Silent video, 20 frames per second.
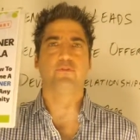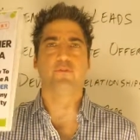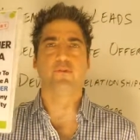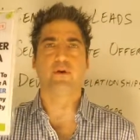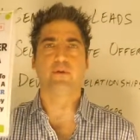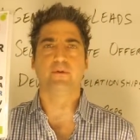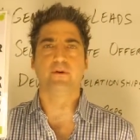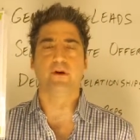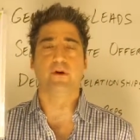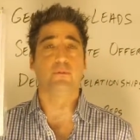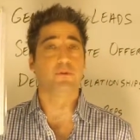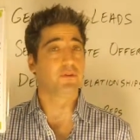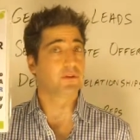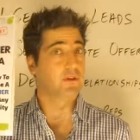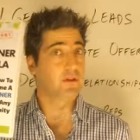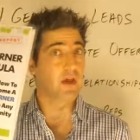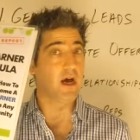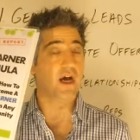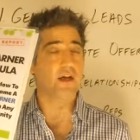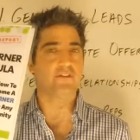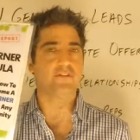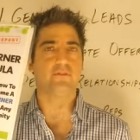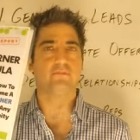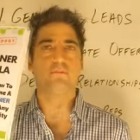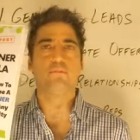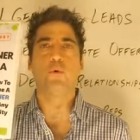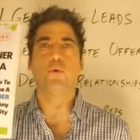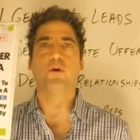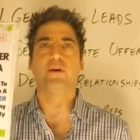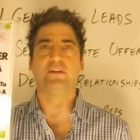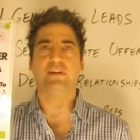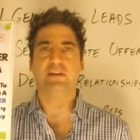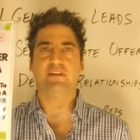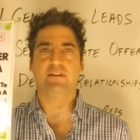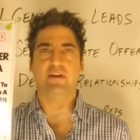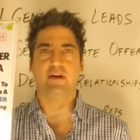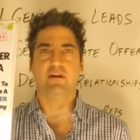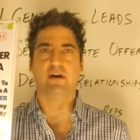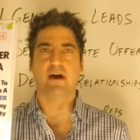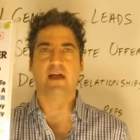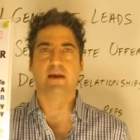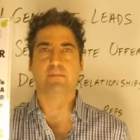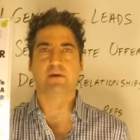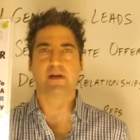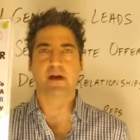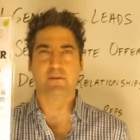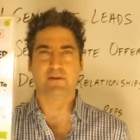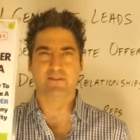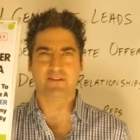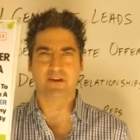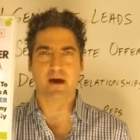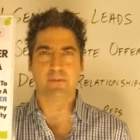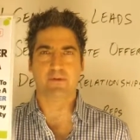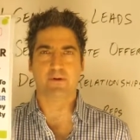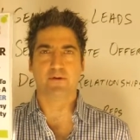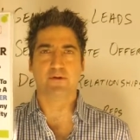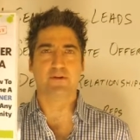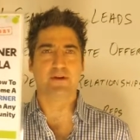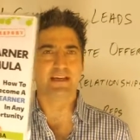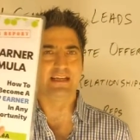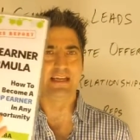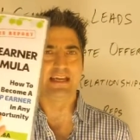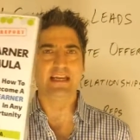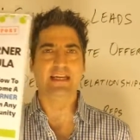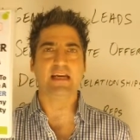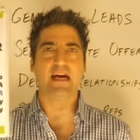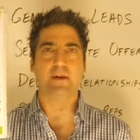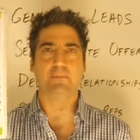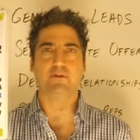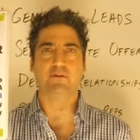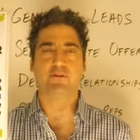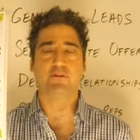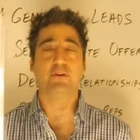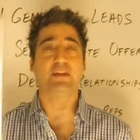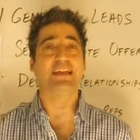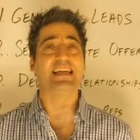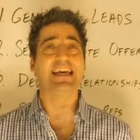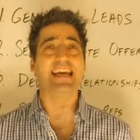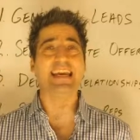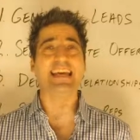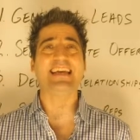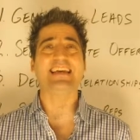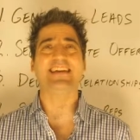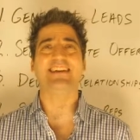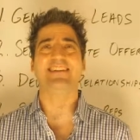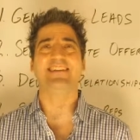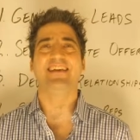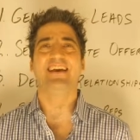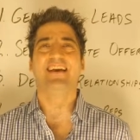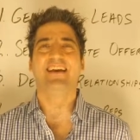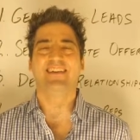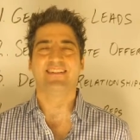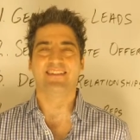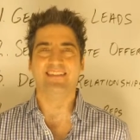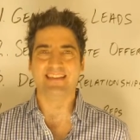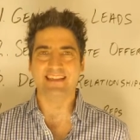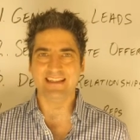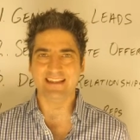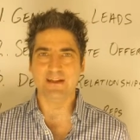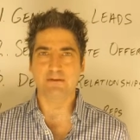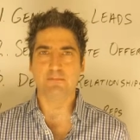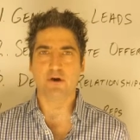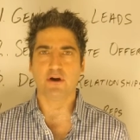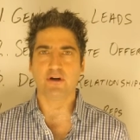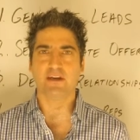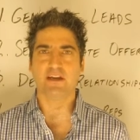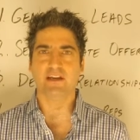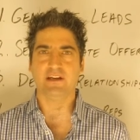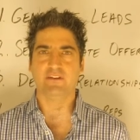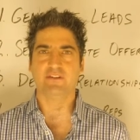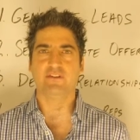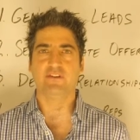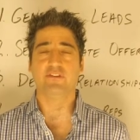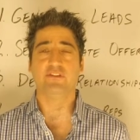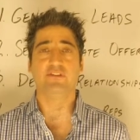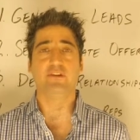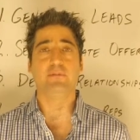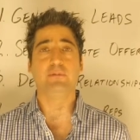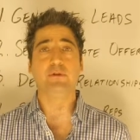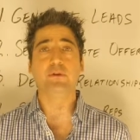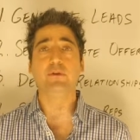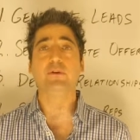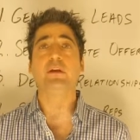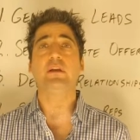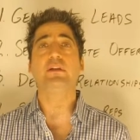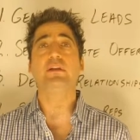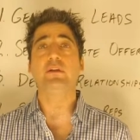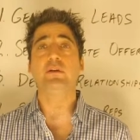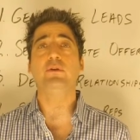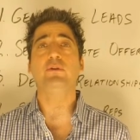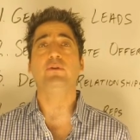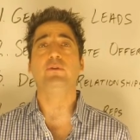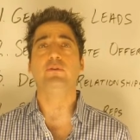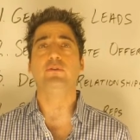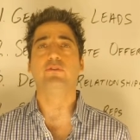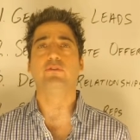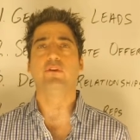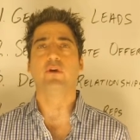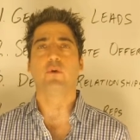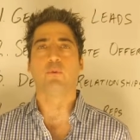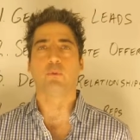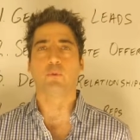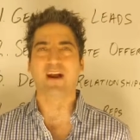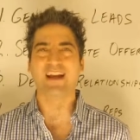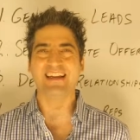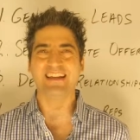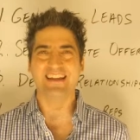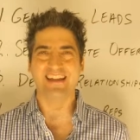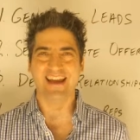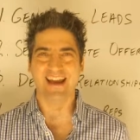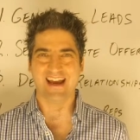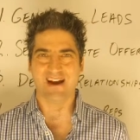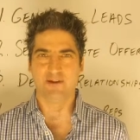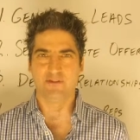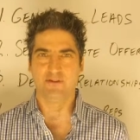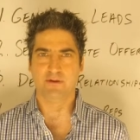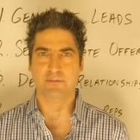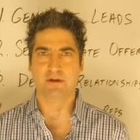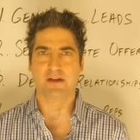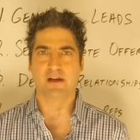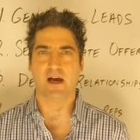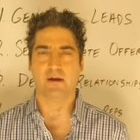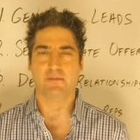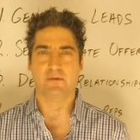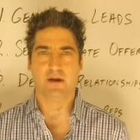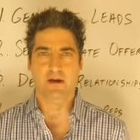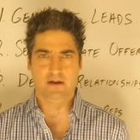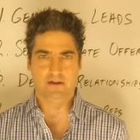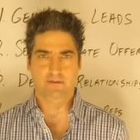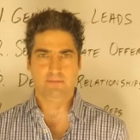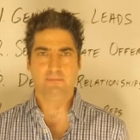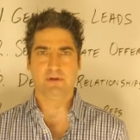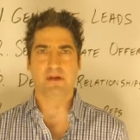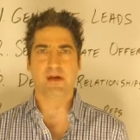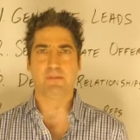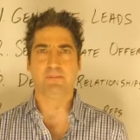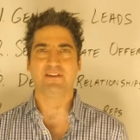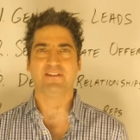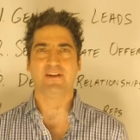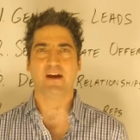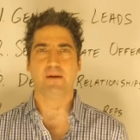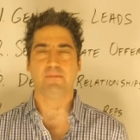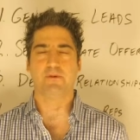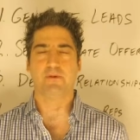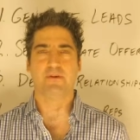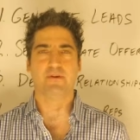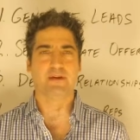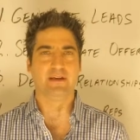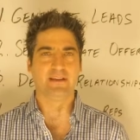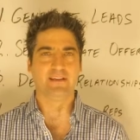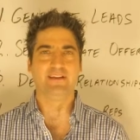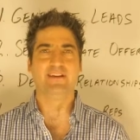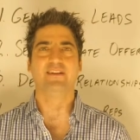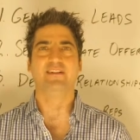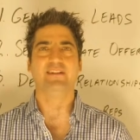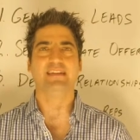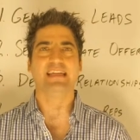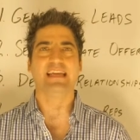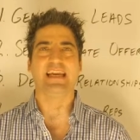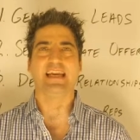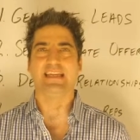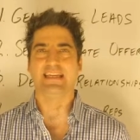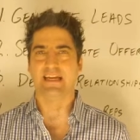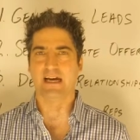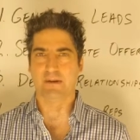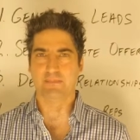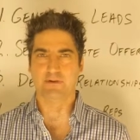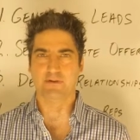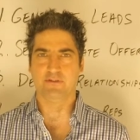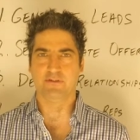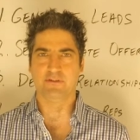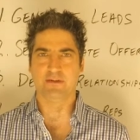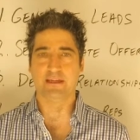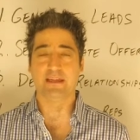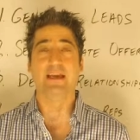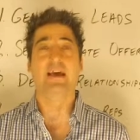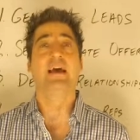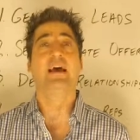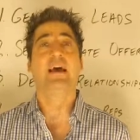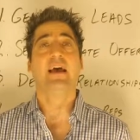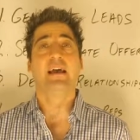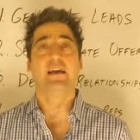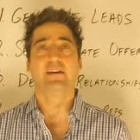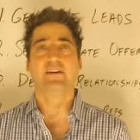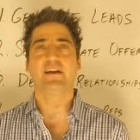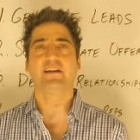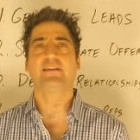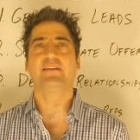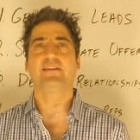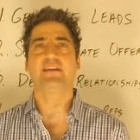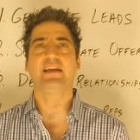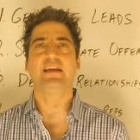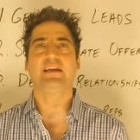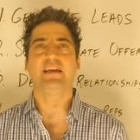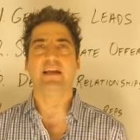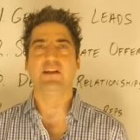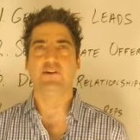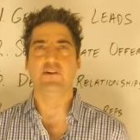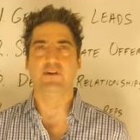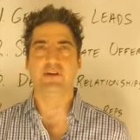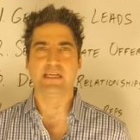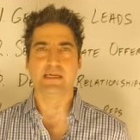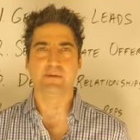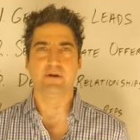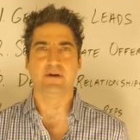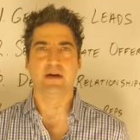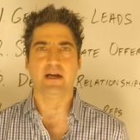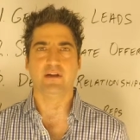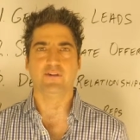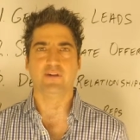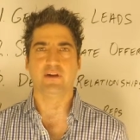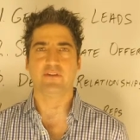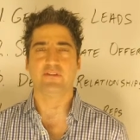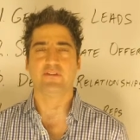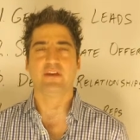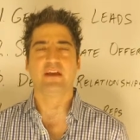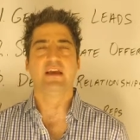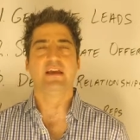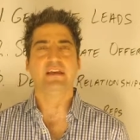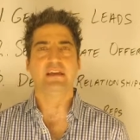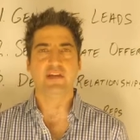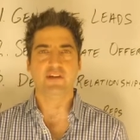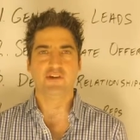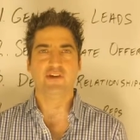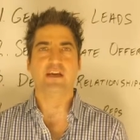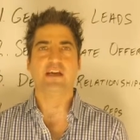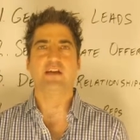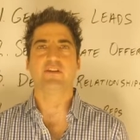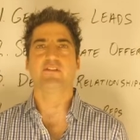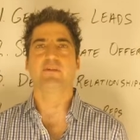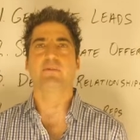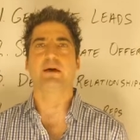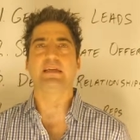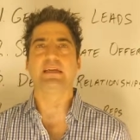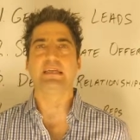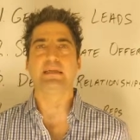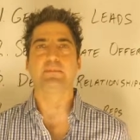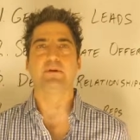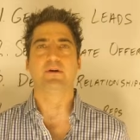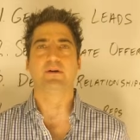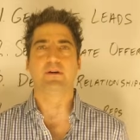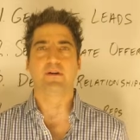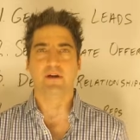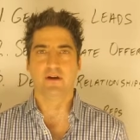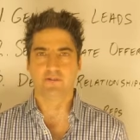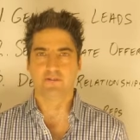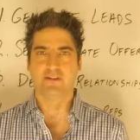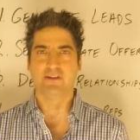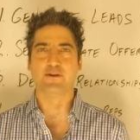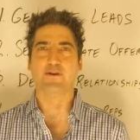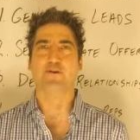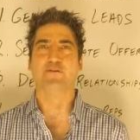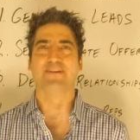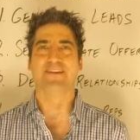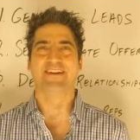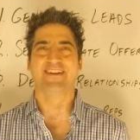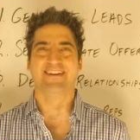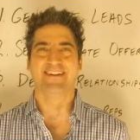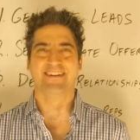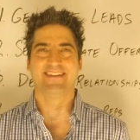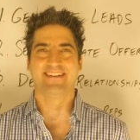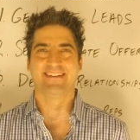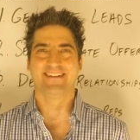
Formula, with lots more detail how to become a top earner in any opportunity and see the marketing system you can use right now to become a, uh, become a top earner in literally any opportunity. Click the link, enter your email address, get your hands on my ebook. I'll see you over there.